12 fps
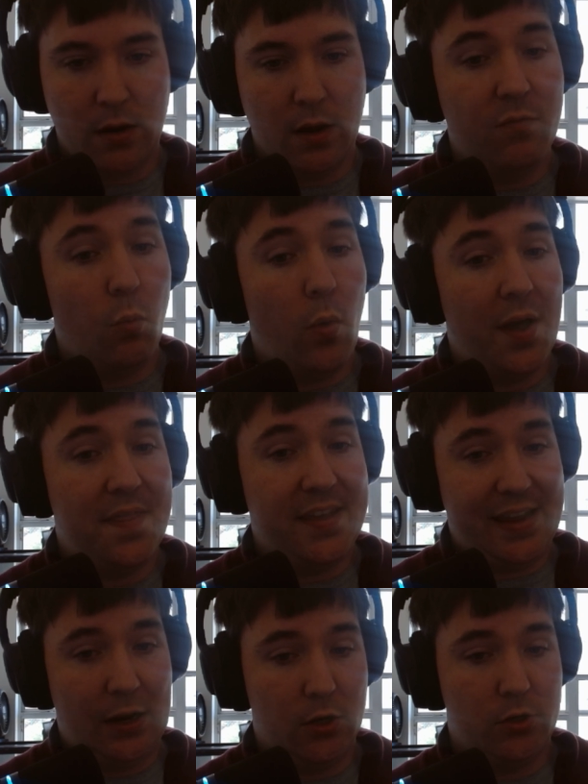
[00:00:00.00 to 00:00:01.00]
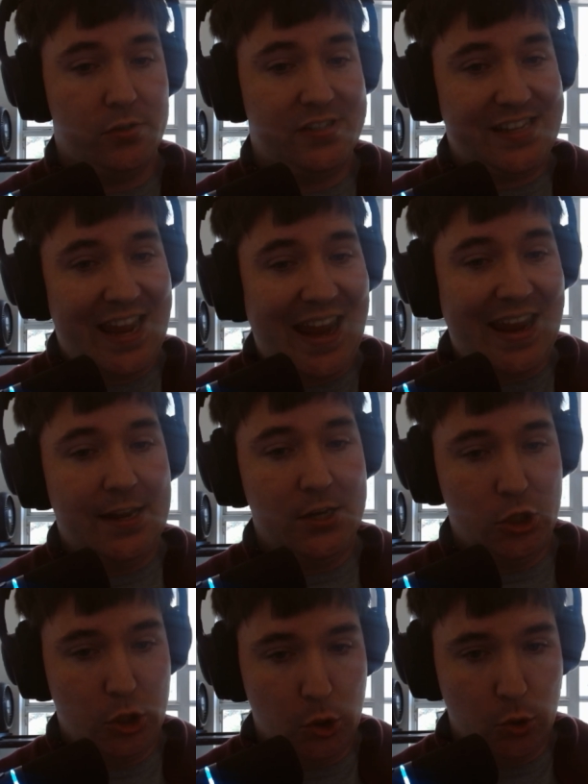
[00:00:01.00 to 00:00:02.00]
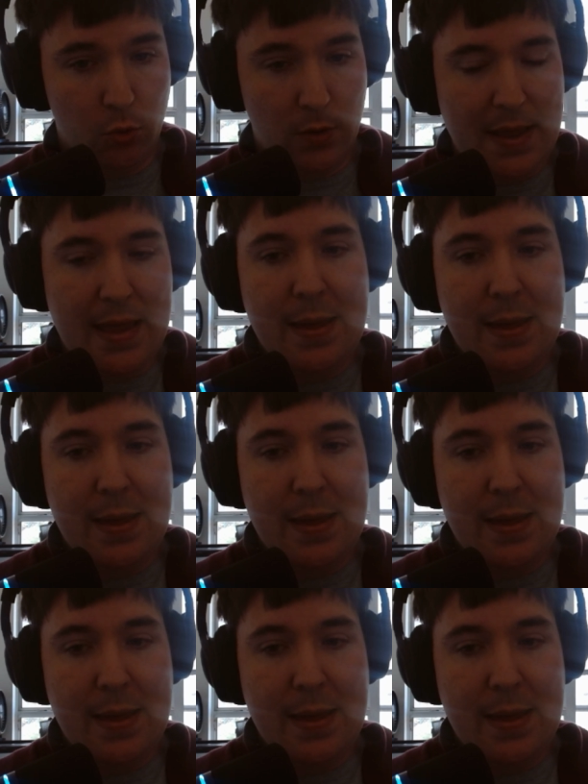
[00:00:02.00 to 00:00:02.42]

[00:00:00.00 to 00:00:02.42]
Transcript: of what the characters can do